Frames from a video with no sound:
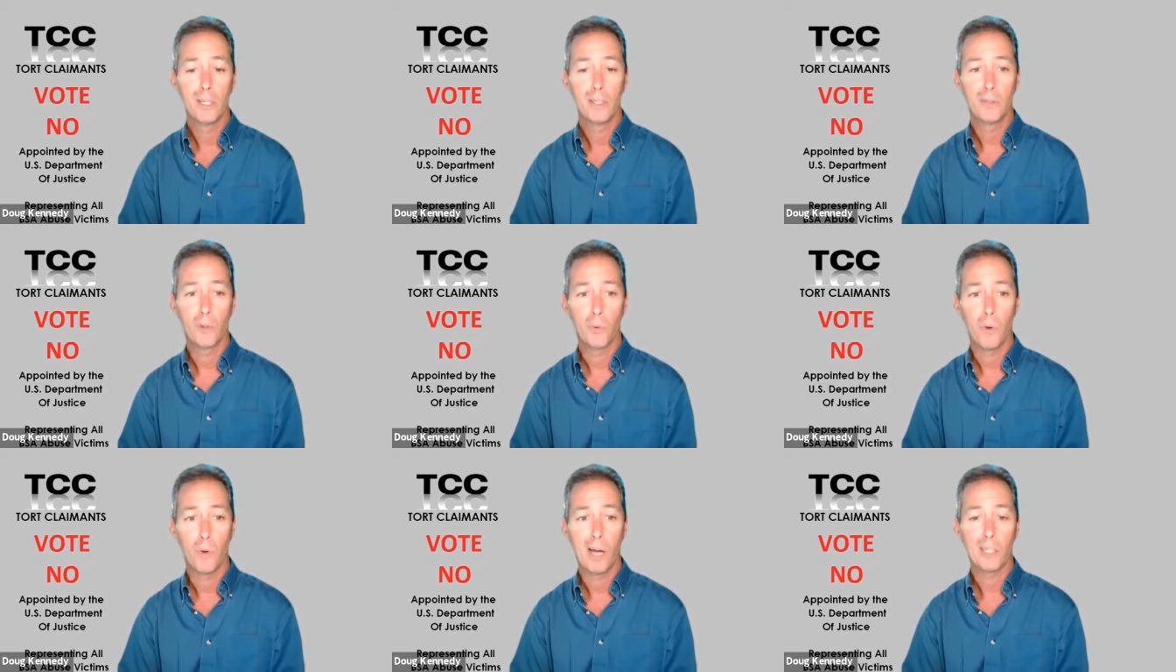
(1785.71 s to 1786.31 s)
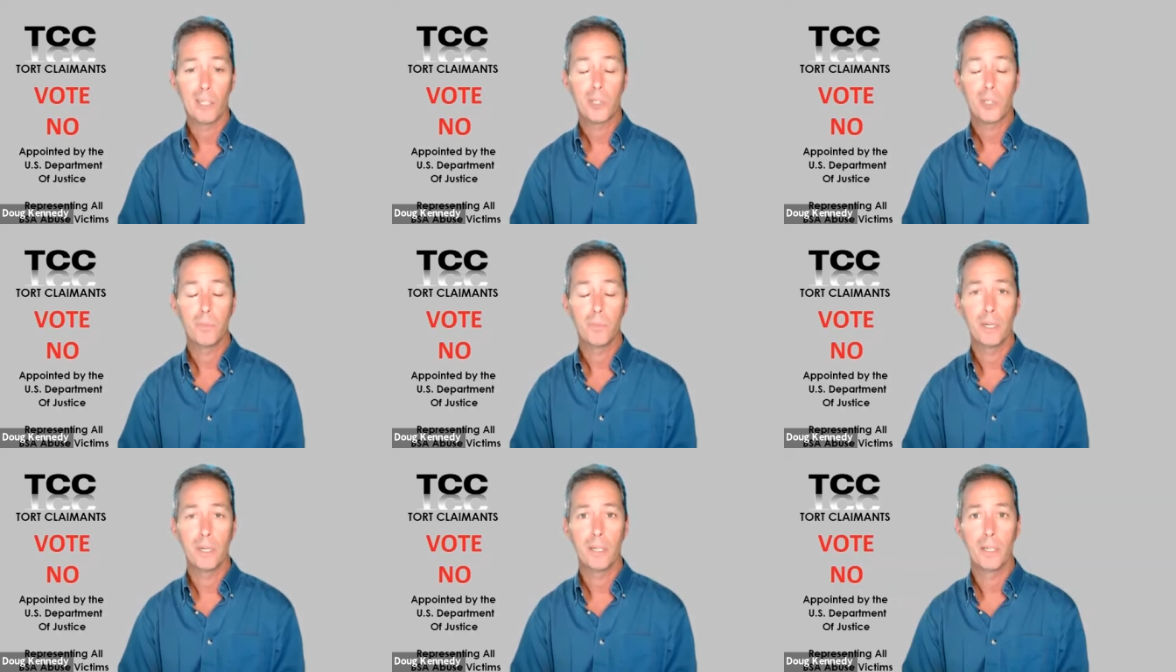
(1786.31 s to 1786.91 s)
to watch,
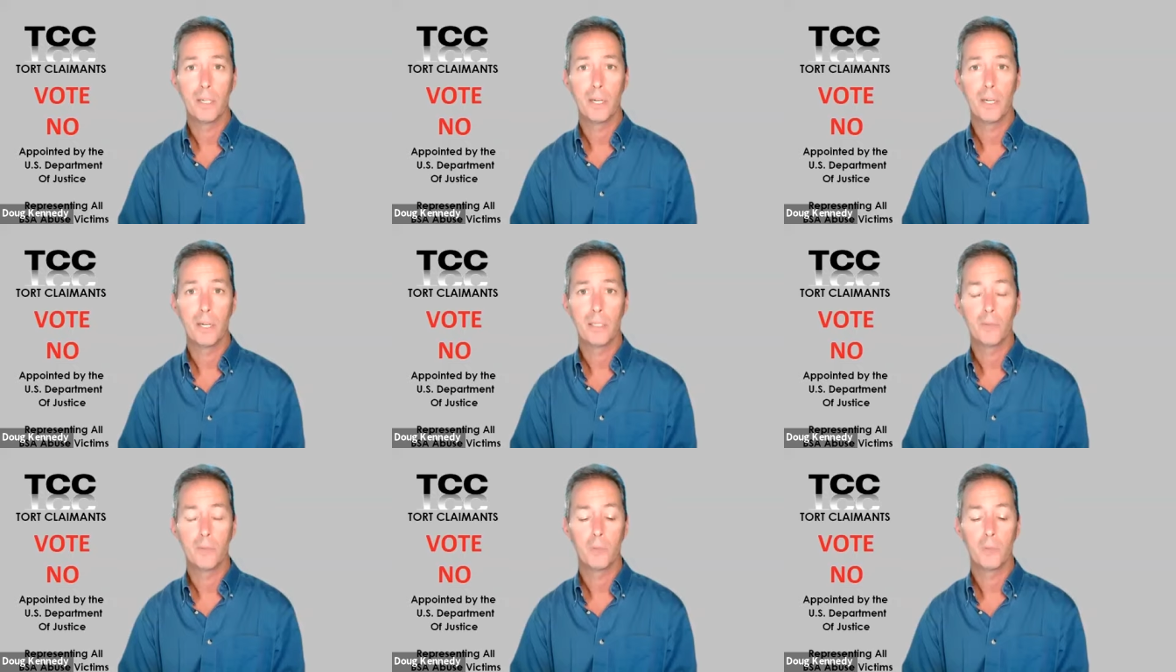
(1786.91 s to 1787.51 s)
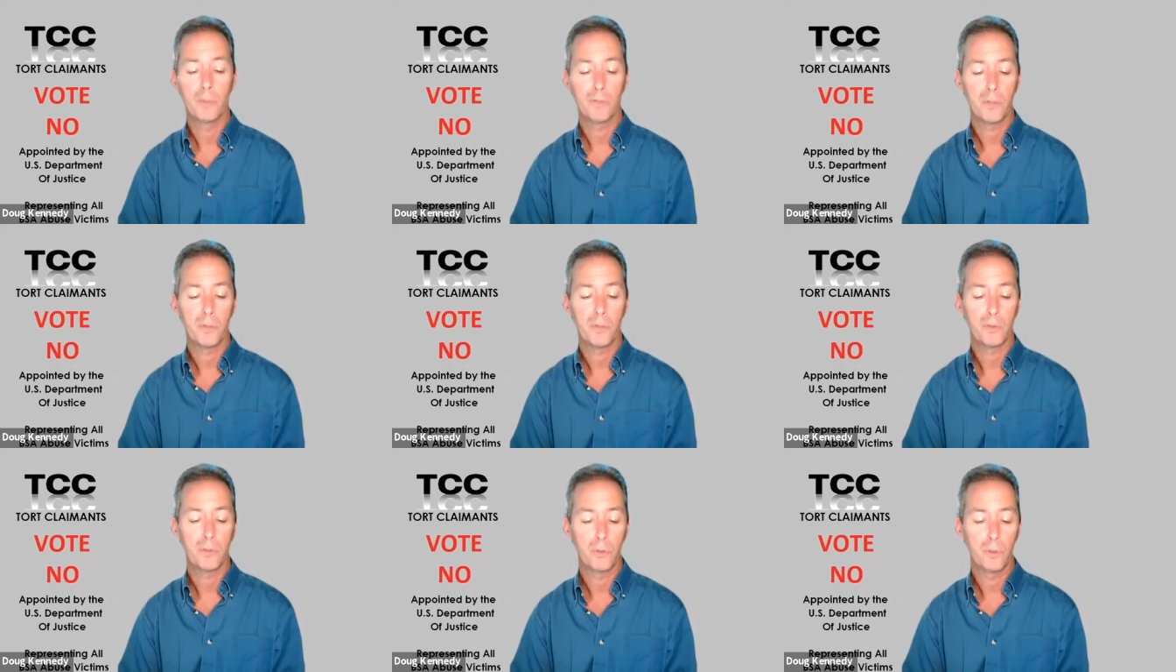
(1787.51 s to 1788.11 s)
but it really
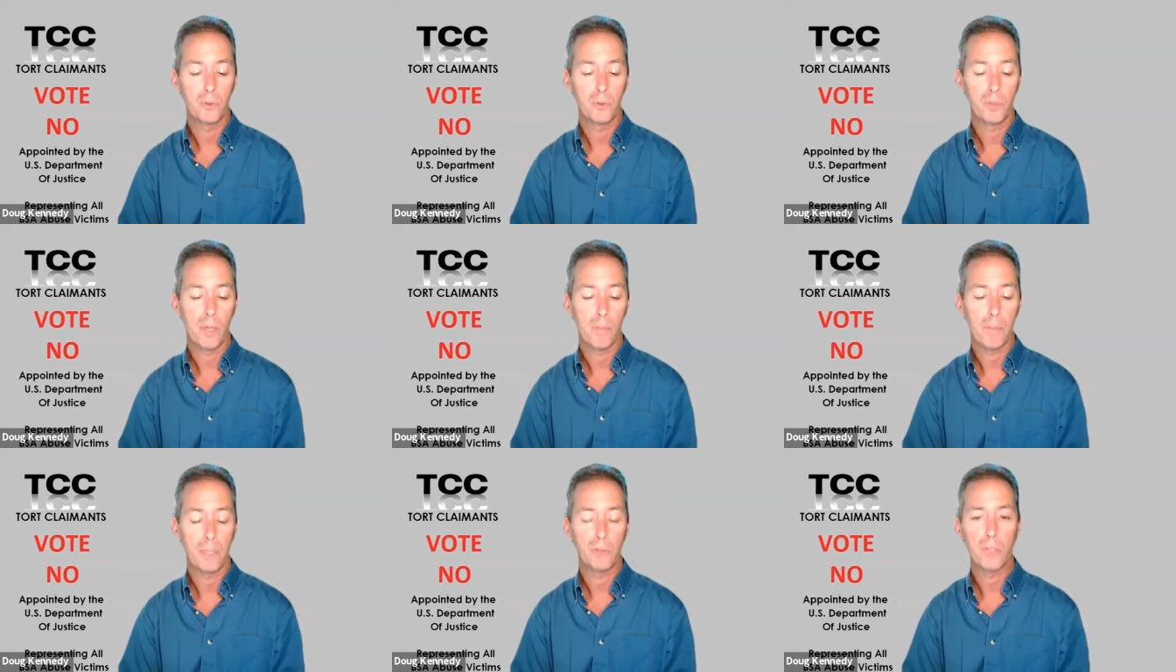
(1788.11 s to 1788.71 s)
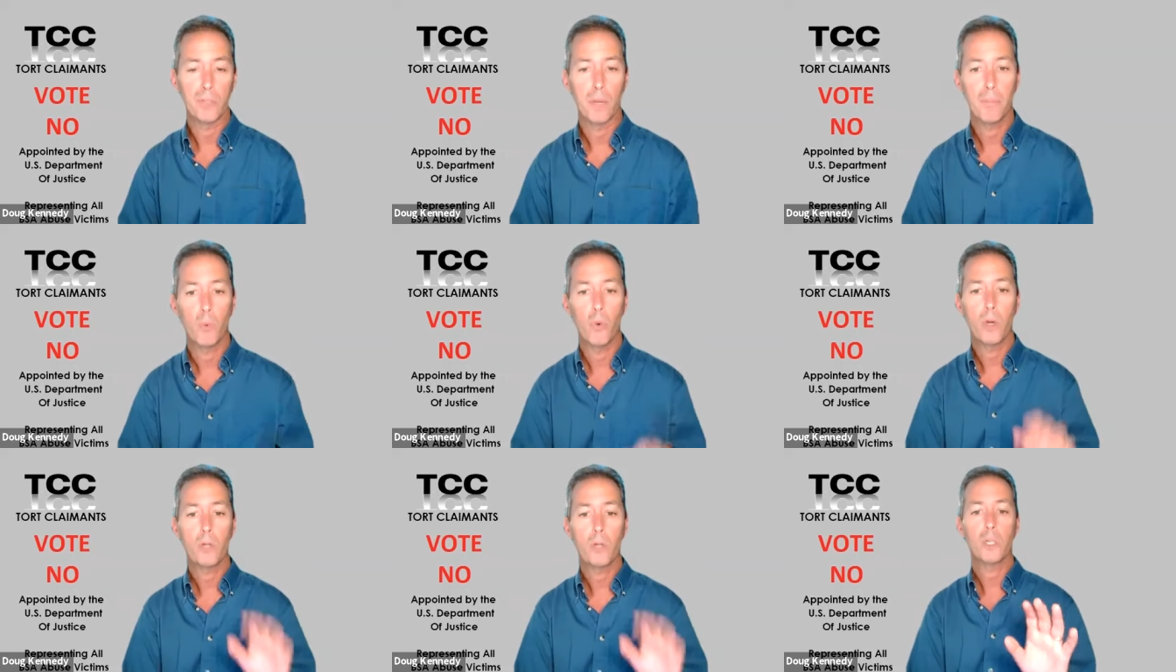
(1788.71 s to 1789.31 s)
falls through step by step. But
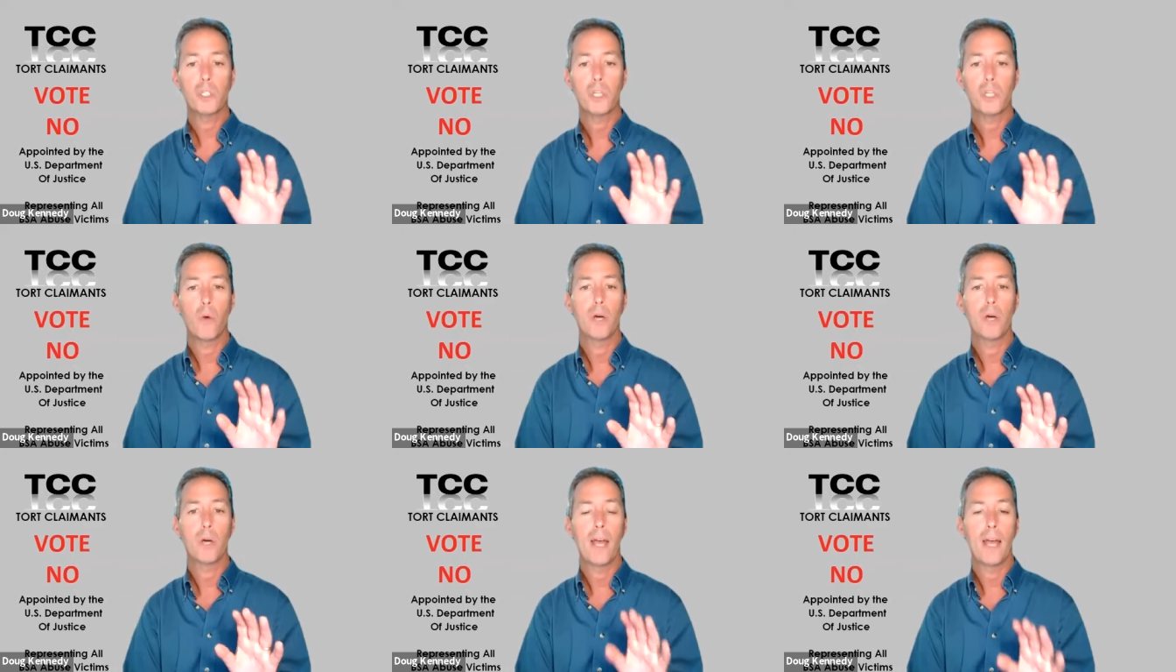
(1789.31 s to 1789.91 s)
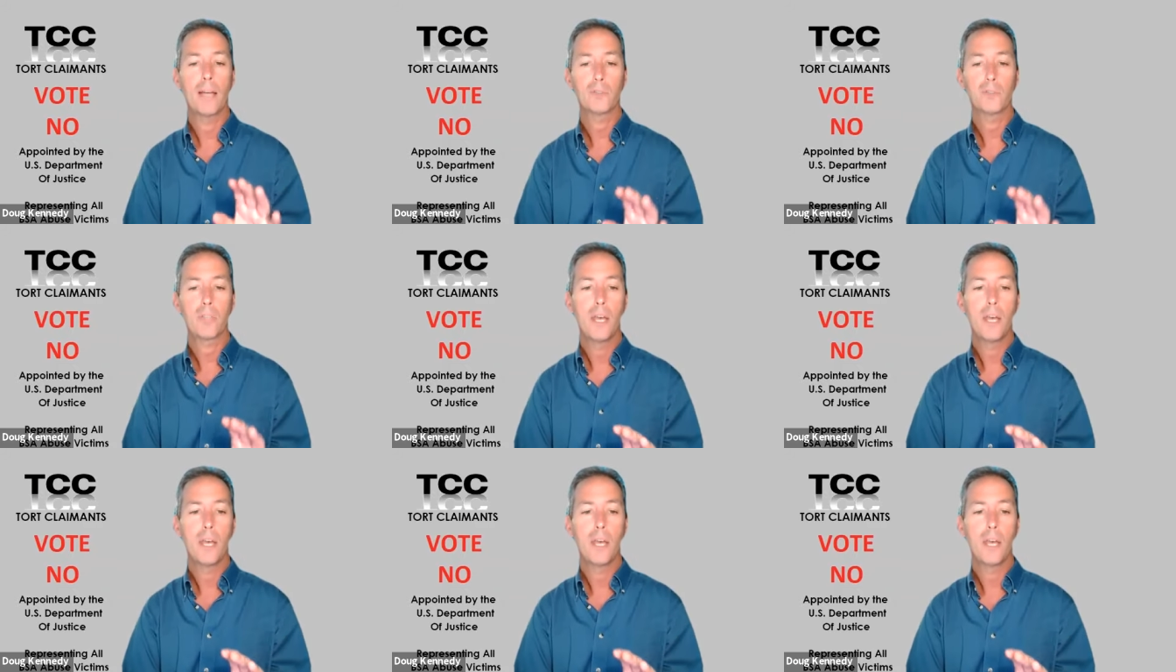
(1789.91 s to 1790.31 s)
one question I wanted to ask,